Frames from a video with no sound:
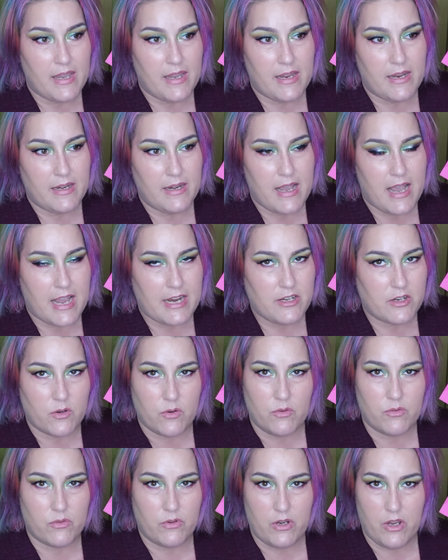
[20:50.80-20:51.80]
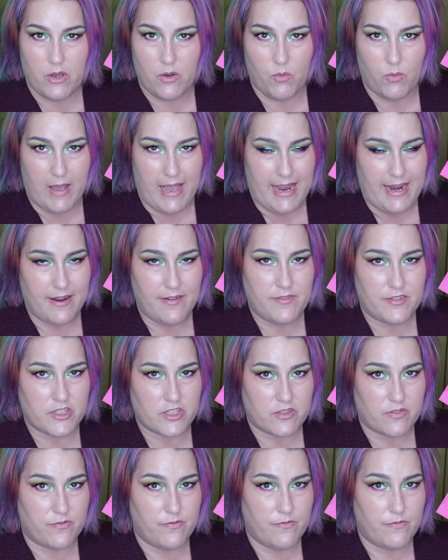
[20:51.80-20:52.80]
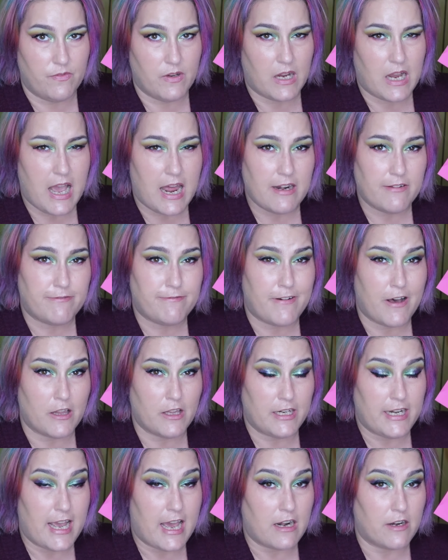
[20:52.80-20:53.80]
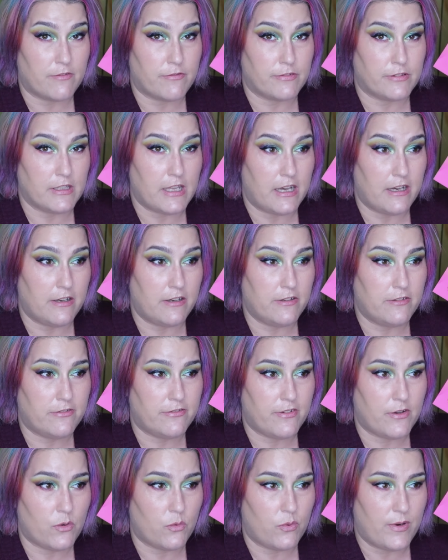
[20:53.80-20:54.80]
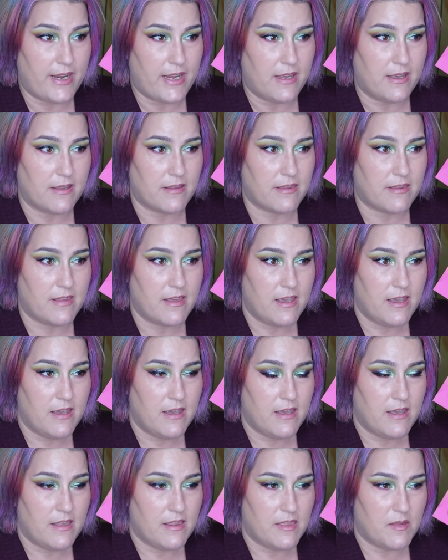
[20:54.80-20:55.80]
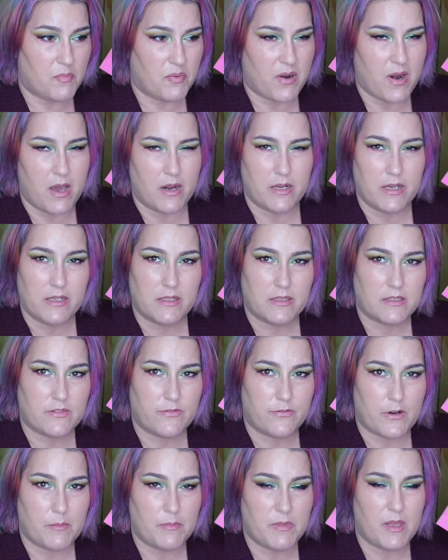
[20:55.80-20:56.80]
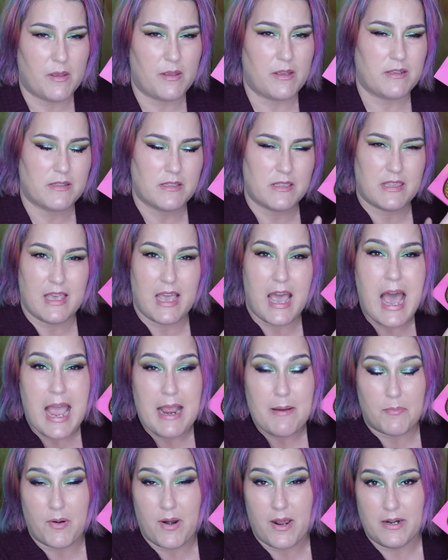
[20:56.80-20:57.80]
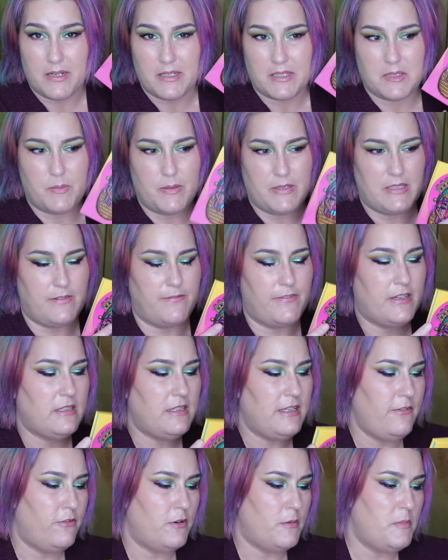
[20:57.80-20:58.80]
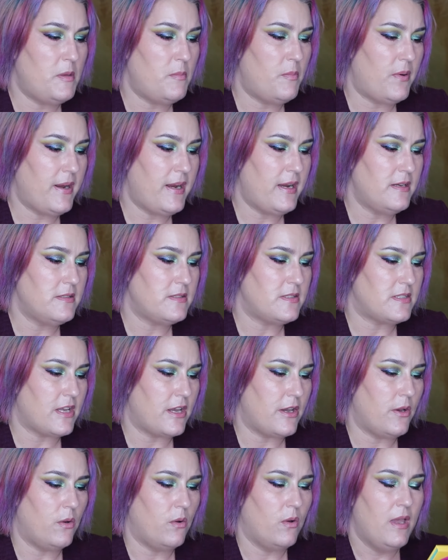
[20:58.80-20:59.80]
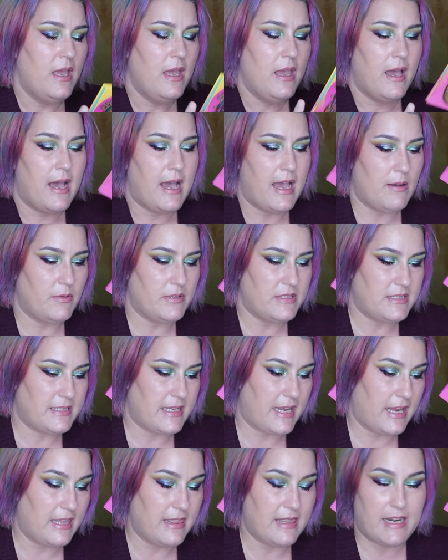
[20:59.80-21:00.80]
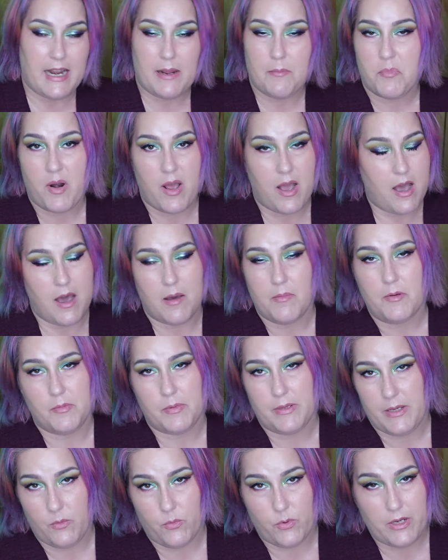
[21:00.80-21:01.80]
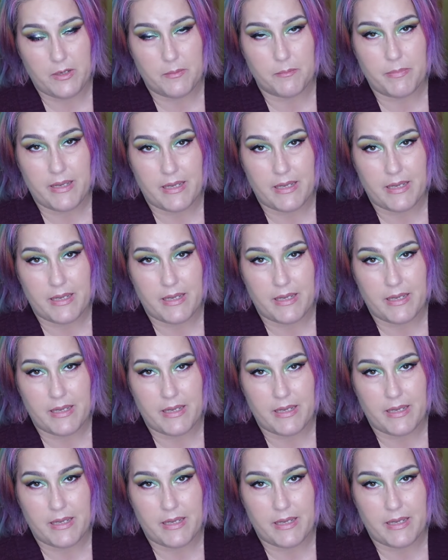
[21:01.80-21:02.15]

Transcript: and I don't know why I've just kind of fallen out of love with the products from the the eye products specifically from the brand. So I would say that I probably wouldn't